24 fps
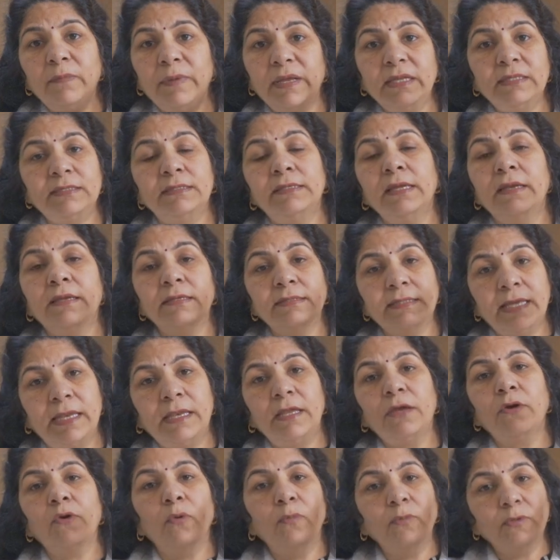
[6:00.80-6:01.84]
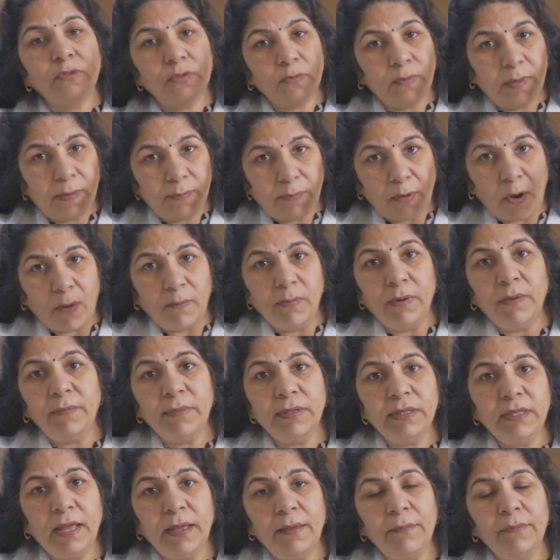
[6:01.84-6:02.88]
means there is any chromosomal problem
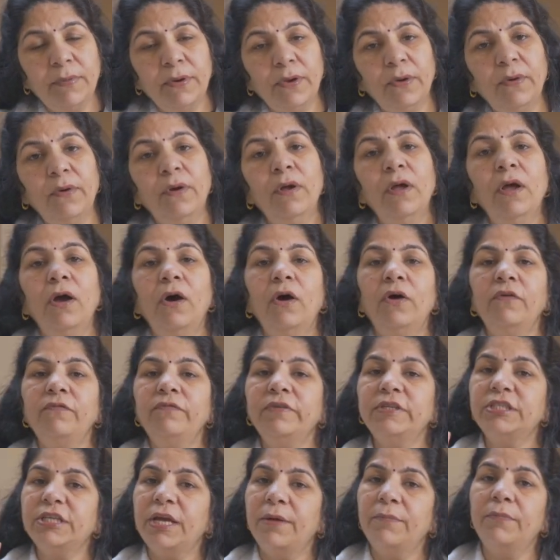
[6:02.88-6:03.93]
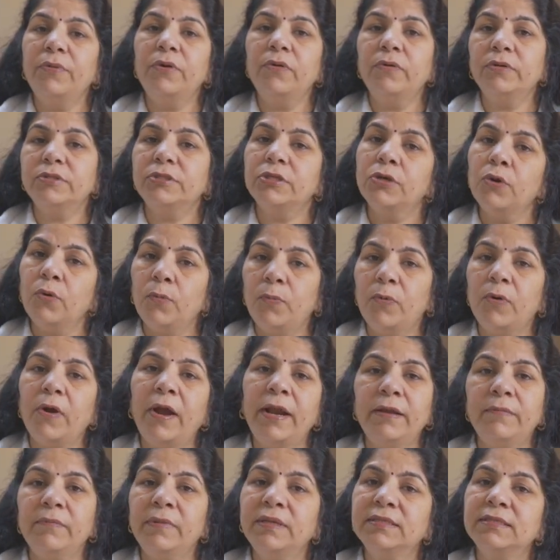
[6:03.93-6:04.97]
in the embryo, or which embryo is
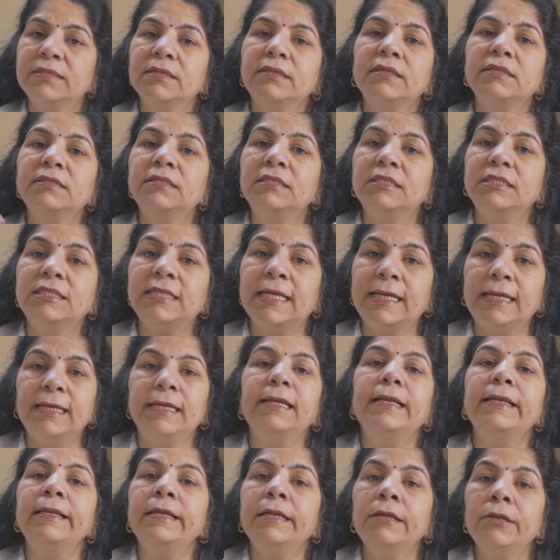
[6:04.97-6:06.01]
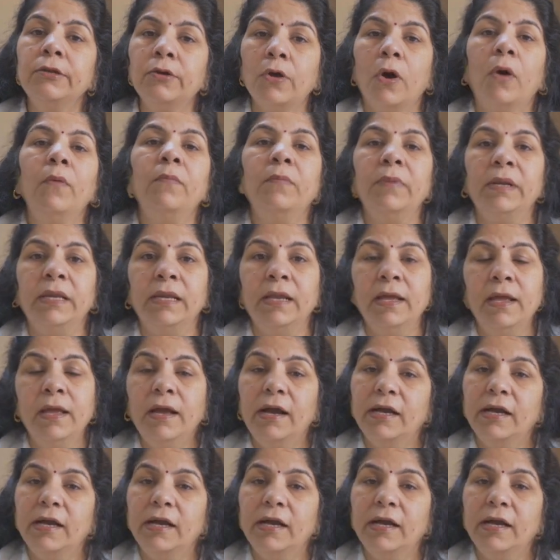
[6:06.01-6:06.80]
euploid, means it is genetically normal.